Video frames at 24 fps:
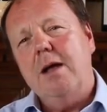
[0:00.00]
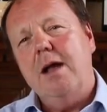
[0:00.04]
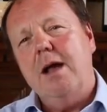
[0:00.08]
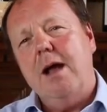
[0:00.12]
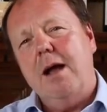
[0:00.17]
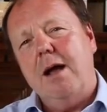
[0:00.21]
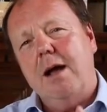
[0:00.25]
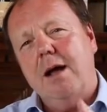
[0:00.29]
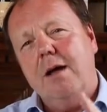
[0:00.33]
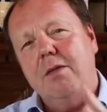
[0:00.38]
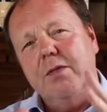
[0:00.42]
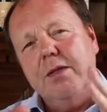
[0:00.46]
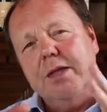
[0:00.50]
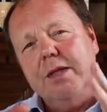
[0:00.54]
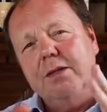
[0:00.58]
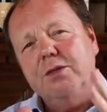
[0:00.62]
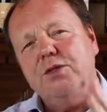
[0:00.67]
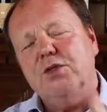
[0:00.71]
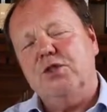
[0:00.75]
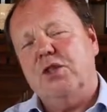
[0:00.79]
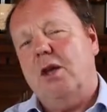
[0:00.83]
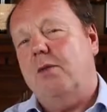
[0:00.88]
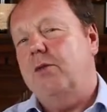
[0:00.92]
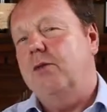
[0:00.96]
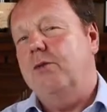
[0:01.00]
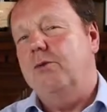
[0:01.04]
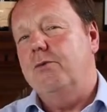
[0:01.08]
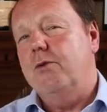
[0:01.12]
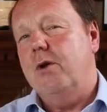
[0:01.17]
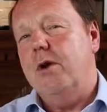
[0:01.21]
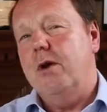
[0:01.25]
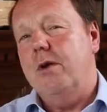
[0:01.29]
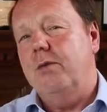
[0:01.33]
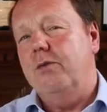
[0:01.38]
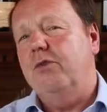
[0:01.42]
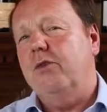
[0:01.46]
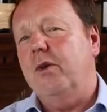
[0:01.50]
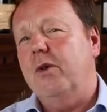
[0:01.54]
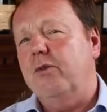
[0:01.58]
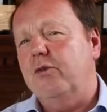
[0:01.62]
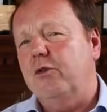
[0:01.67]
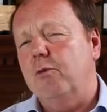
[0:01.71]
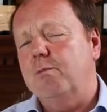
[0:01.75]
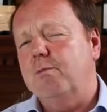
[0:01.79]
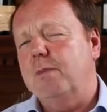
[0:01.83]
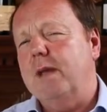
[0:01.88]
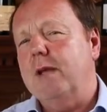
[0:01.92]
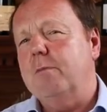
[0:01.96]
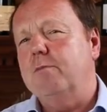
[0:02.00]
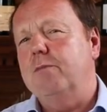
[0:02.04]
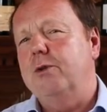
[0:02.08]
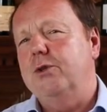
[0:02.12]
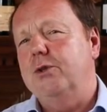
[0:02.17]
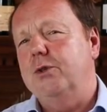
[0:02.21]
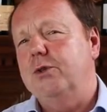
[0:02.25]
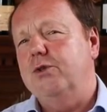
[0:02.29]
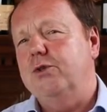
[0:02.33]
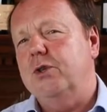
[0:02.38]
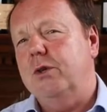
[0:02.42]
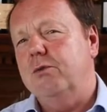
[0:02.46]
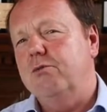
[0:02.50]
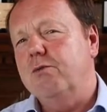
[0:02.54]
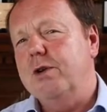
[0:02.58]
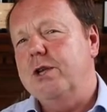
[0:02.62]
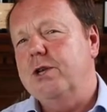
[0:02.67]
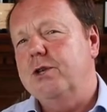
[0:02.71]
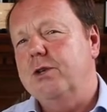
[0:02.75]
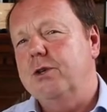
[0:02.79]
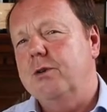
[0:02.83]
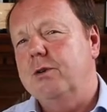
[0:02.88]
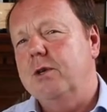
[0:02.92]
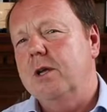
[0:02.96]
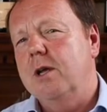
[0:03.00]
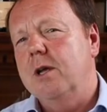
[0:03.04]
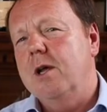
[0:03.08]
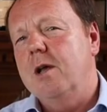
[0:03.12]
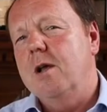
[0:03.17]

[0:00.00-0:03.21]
the southern Rhone. So it's a big producing region.